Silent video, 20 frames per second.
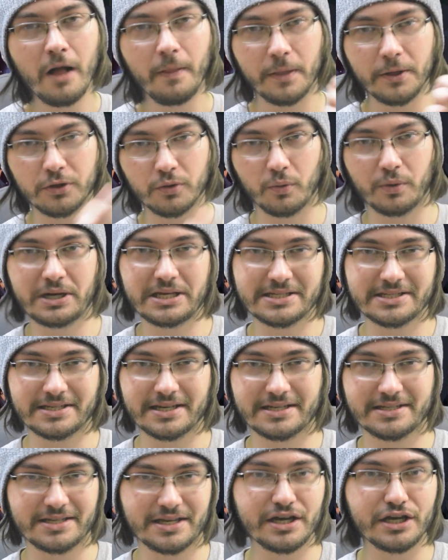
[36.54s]
The
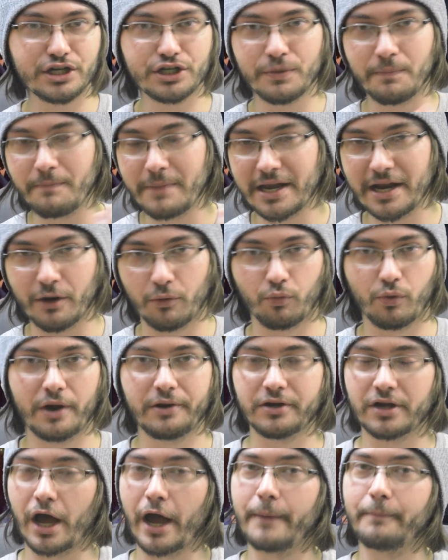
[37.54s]
26-ish minute
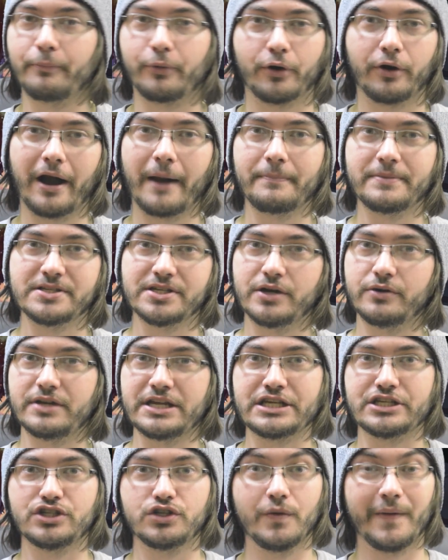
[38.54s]
runtime per episode
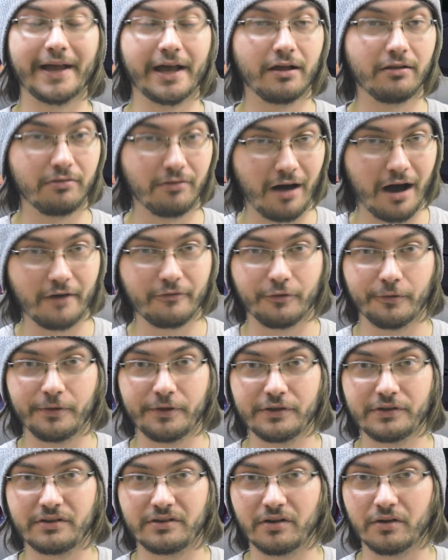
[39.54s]
is doing a lot for
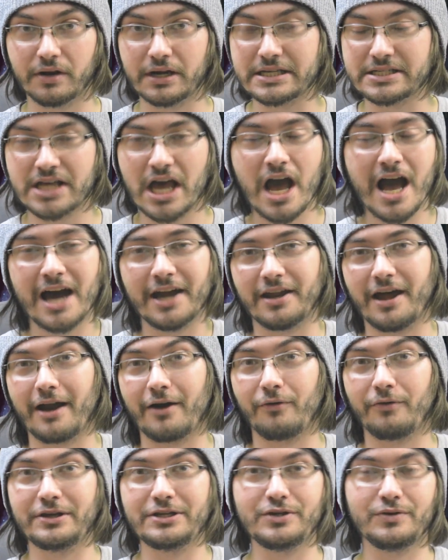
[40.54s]
this series. Not
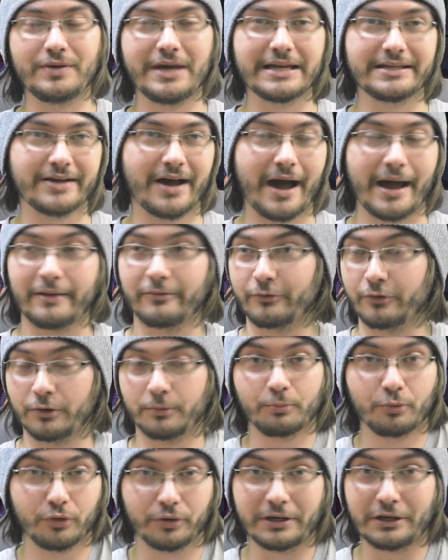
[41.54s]
only do you get time for a
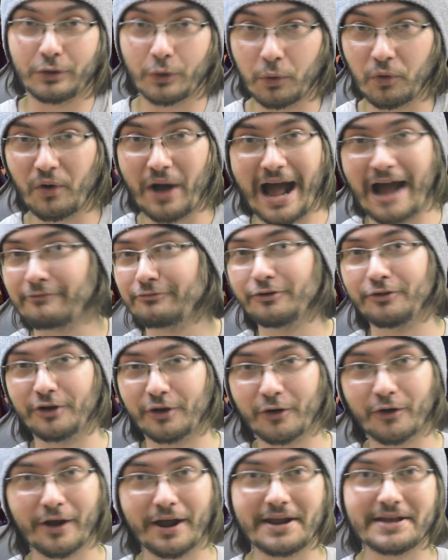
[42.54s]
pretty cool after the
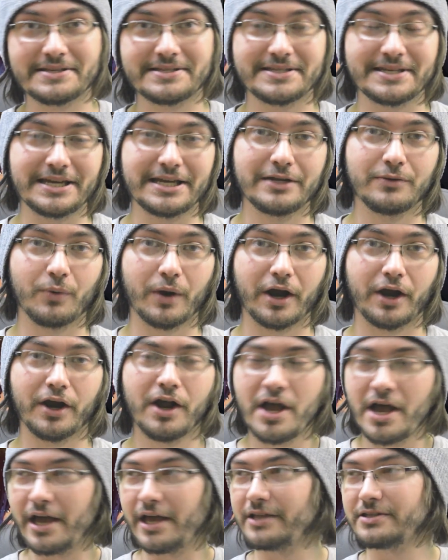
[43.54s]
credit scene where
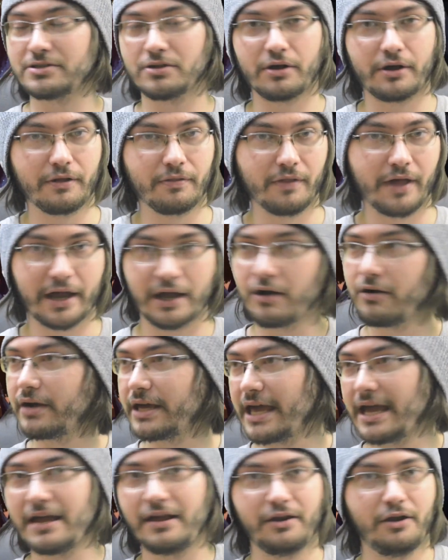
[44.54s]
it's looking like,
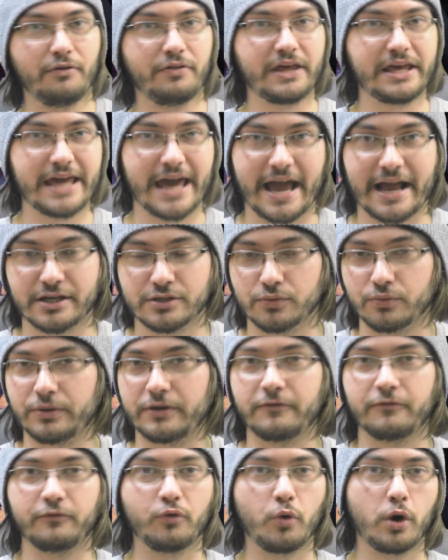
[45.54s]
okay, you know, the gang's
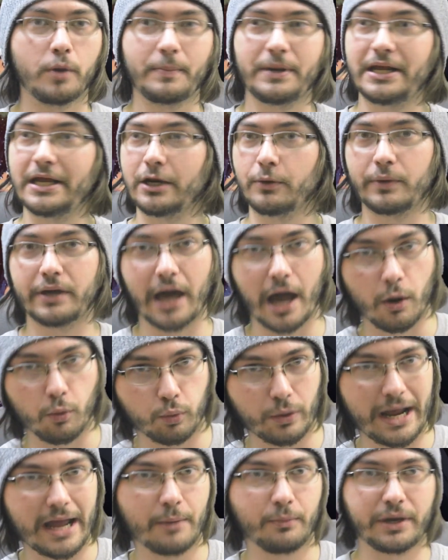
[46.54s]
reforming here, we got
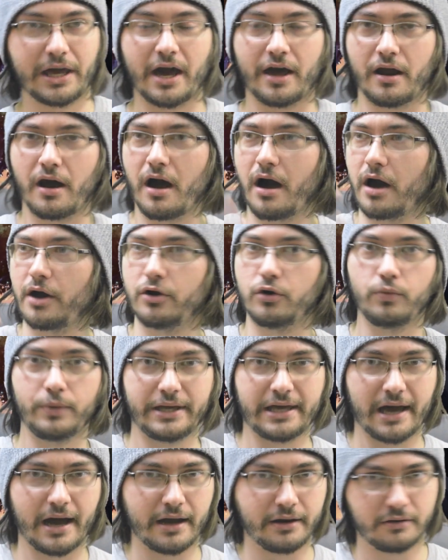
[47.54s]
Ram, we got Otto, we
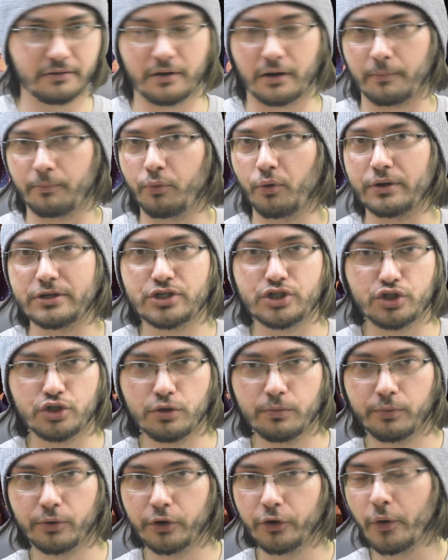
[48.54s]
got our boy
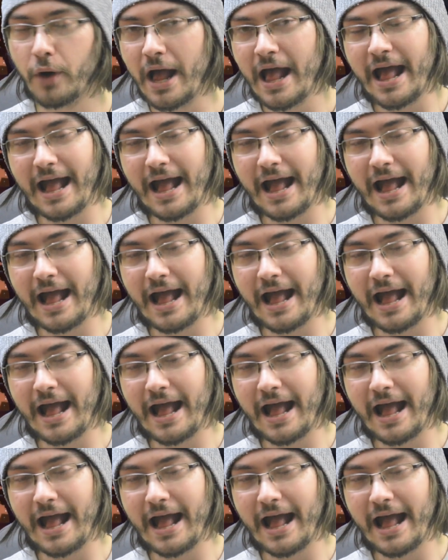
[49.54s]
Subaru,